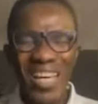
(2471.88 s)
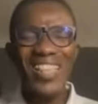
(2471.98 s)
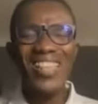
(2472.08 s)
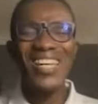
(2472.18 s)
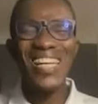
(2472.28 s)

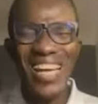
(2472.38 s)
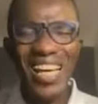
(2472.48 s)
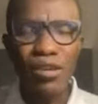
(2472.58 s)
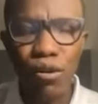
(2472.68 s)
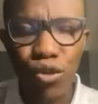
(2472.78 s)
in the
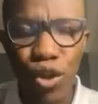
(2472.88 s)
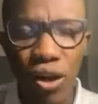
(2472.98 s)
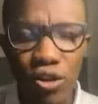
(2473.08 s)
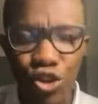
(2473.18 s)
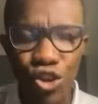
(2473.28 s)
name of the
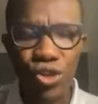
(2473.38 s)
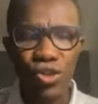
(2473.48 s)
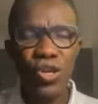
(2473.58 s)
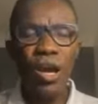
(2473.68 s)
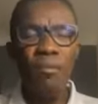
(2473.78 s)
Lord
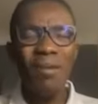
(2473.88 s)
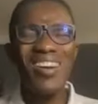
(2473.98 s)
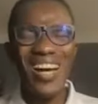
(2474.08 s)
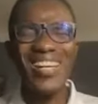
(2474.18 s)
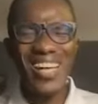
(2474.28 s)
Jesus.
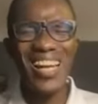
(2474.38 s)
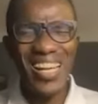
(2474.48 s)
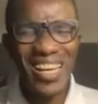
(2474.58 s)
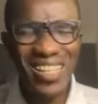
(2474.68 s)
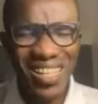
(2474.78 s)
Maranda
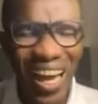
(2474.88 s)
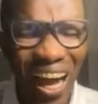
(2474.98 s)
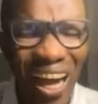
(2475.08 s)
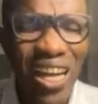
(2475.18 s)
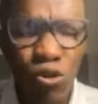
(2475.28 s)

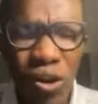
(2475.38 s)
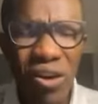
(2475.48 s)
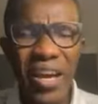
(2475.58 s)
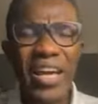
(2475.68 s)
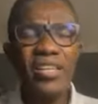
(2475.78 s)
Lekata, we
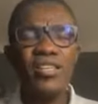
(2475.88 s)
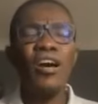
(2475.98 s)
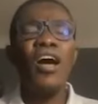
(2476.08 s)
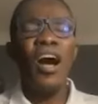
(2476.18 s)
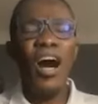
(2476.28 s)
raise
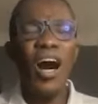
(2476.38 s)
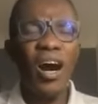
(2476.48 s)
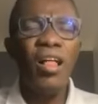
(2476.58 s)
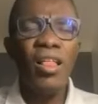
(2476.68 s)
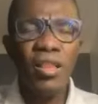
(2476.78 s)

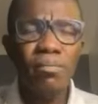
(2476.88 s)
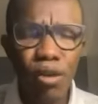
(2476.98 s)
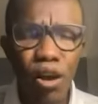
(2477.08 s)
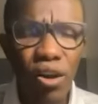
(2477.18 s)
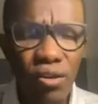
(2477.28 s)
uh, the
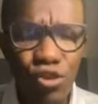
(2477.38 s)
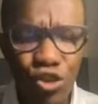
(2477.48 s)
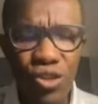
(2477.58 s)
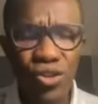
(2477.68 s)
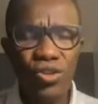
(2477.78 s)
blood of
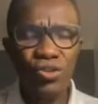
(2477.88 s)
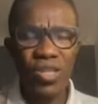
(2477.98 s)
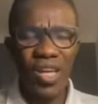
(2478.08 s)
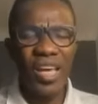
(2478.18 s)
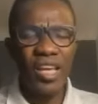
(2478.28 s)
Jesus
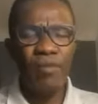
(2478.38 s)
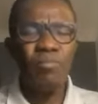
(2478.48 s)
today